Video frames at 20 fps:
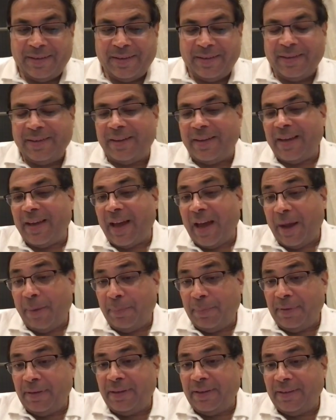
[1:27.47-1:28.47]
The
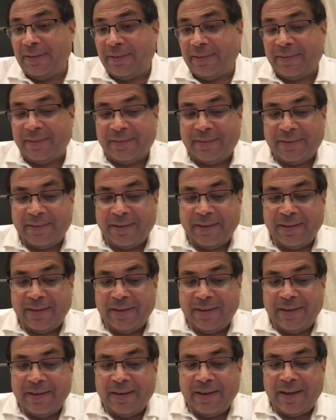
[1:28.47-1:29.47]
Apple's
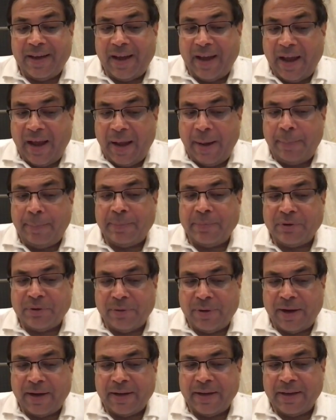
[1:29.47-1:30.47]
app
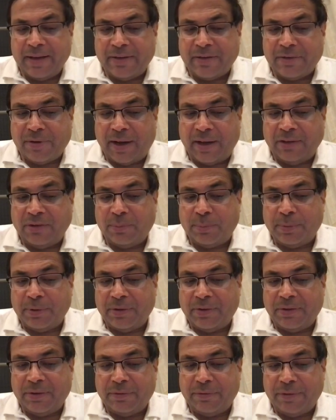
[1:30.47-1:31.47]
tracking
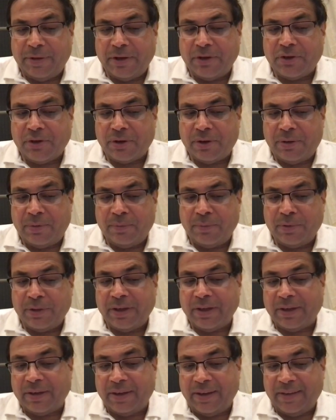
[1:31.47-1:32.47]
transparency feature would
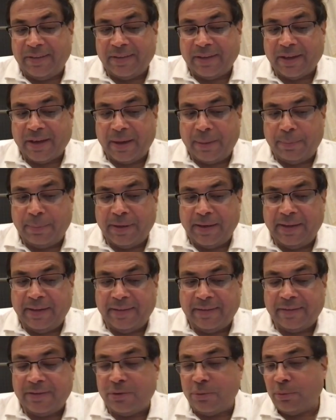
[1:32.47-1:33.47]
decrease the
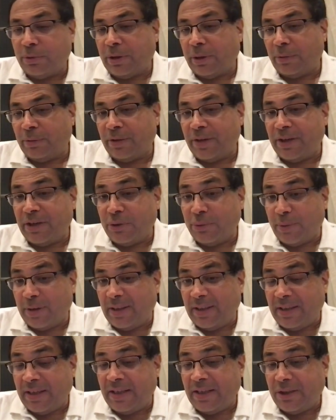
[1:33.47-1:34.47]
company's
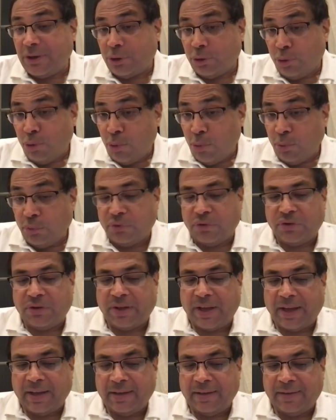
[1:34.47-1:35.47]
2022
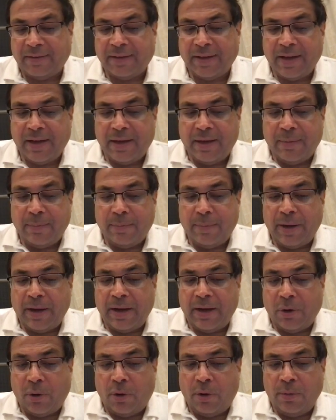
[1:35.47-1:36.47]
sales
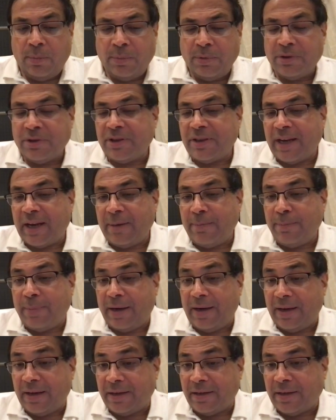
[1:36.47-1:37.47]
by almost $10
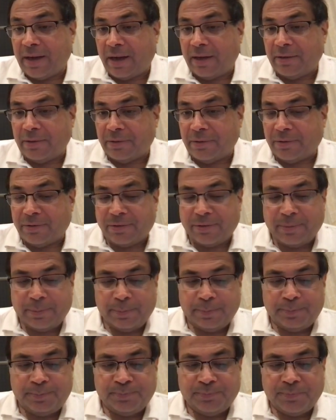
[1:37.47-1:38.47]
billion.
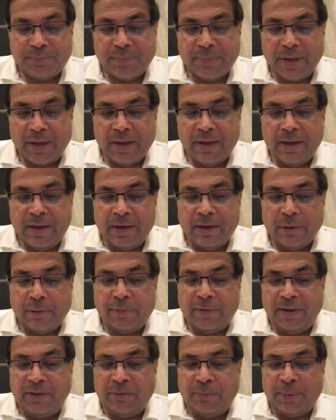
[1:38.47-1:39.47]
Now,
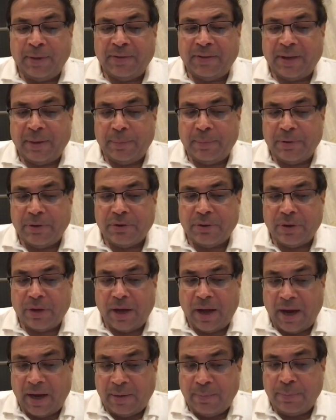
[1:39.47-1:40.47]
Facebook's
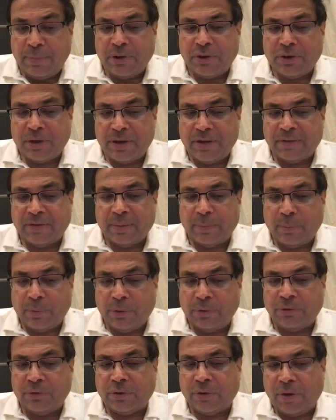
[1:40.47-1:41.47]
admission is the
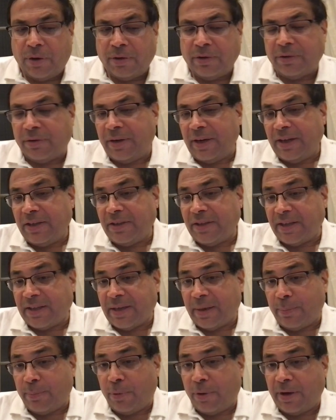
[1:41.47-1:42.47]
most concrete
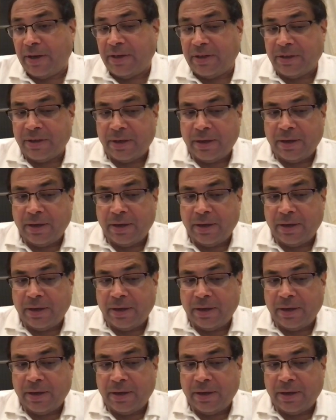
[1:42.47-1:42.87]
data point